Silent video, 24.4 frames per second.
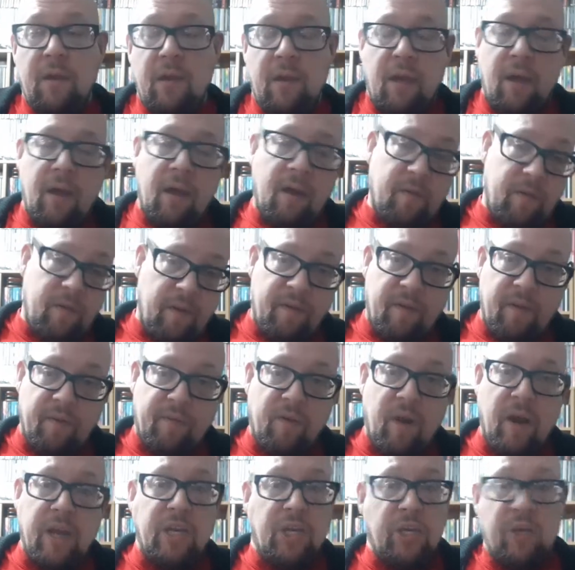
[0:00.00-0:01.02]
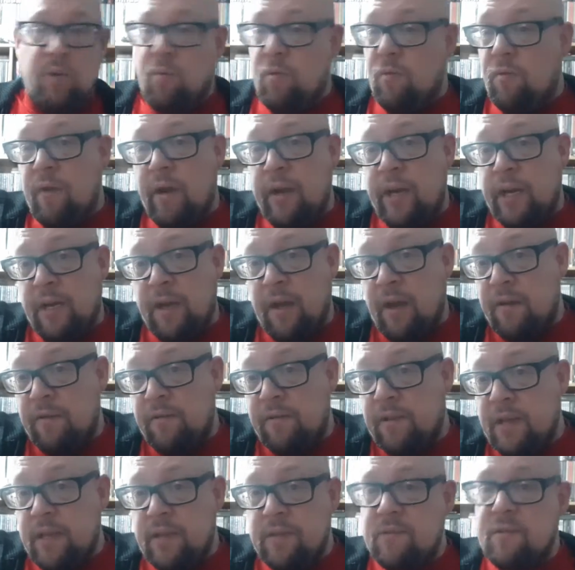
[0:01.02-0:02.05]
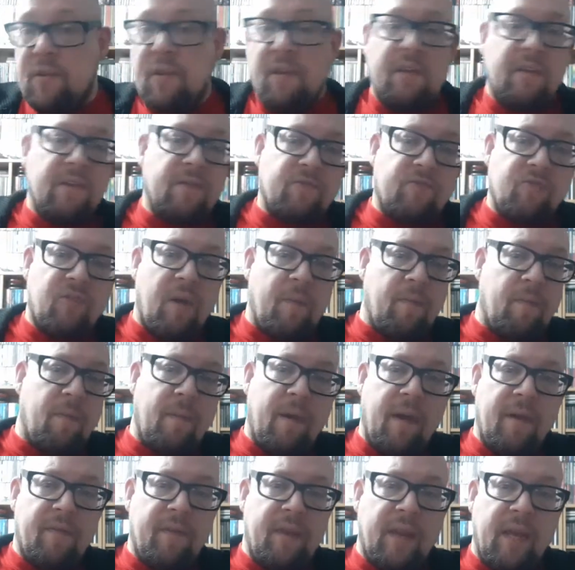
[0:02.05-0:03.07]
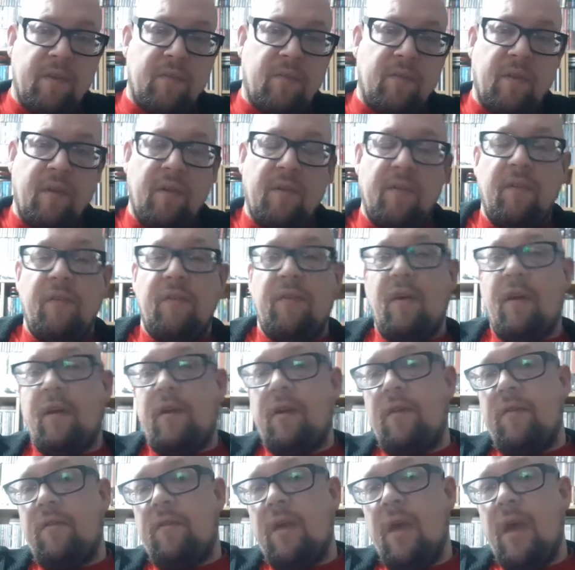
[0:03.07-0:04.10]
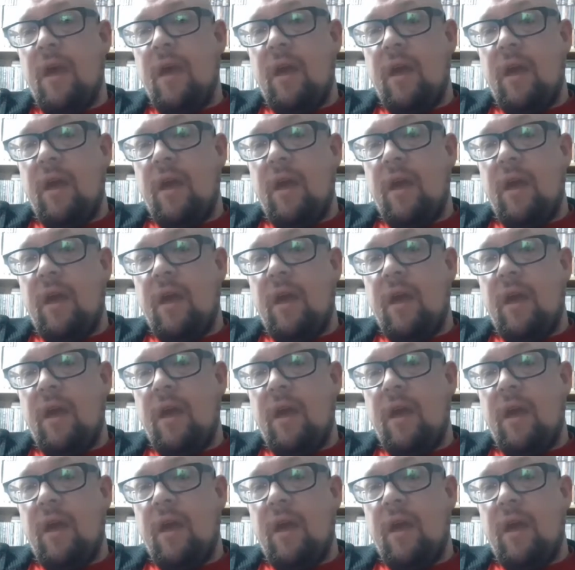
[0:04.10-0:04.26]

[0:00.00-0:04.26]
uh, if you're French, you already know this, so you can skip about the next 30 seconds.